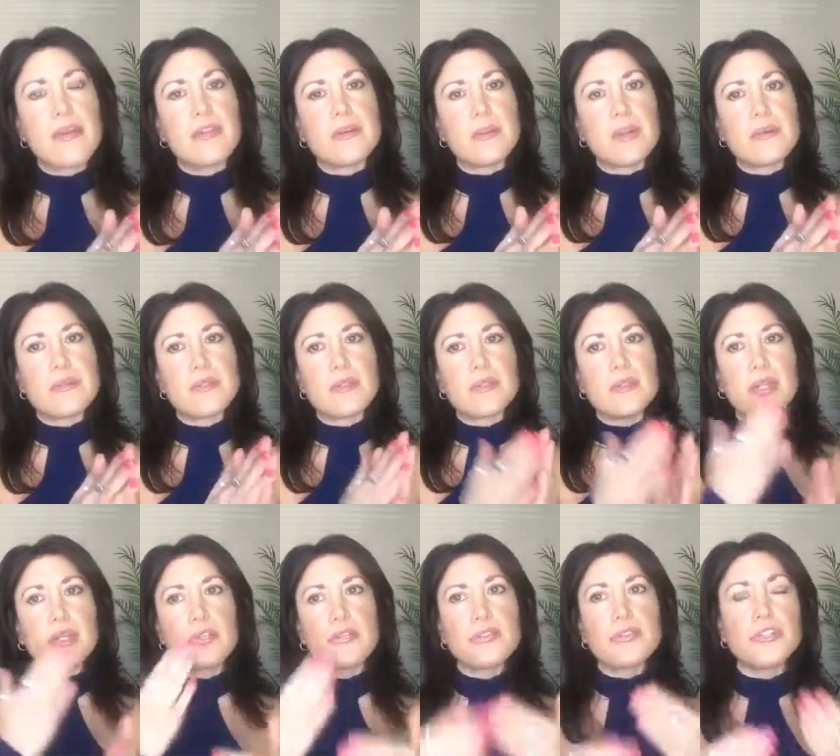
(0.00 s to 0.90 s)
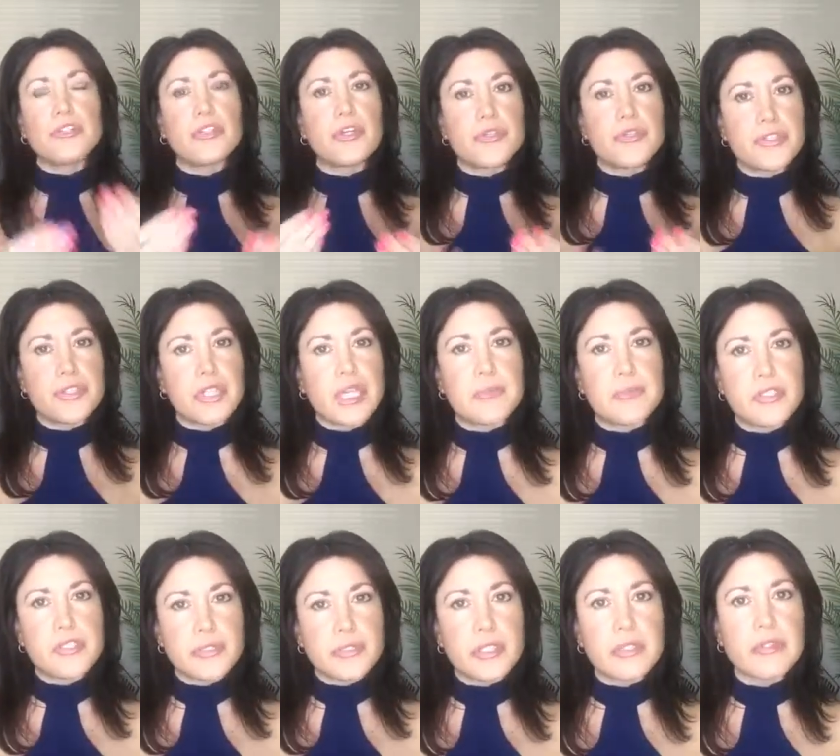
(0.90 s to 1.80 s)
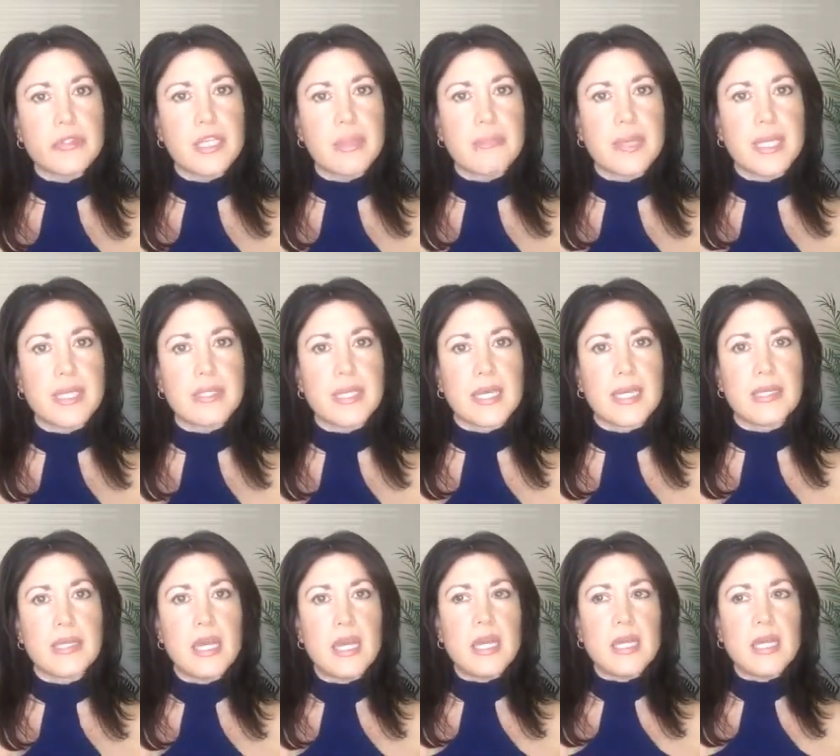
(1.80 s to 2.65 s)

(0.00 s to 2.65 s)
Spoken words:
There was like, just kept triggering me, like